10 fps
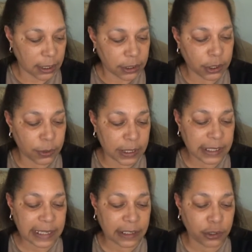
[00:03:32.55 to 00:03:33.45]
So
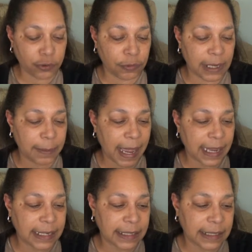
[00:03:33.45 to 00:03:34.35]
this Extreme
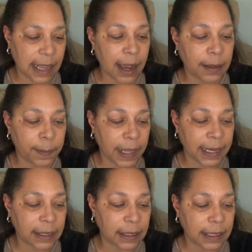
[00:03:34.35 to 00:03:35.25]
80 sock
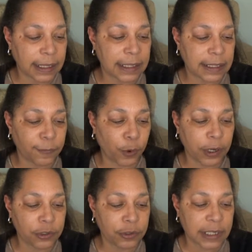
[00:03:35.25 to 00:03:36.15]
blank is
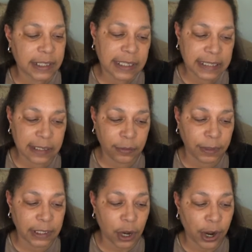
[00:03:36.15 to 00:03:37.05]

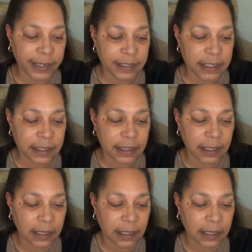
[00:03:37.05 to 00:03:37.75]
463 yards